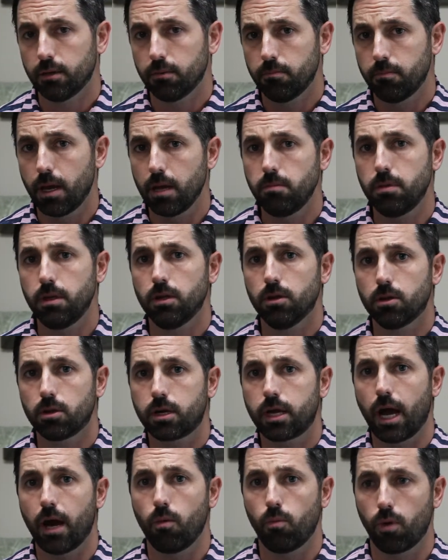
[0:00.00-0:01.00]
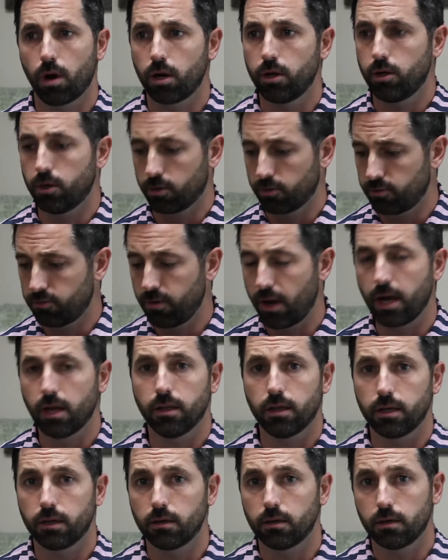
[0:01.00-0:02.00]
maybe look at where you're
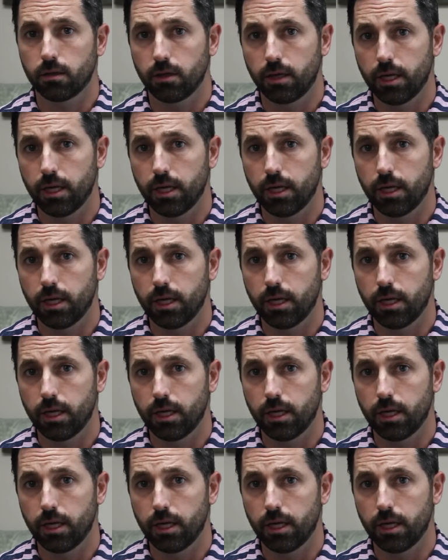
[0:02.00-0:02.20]
failing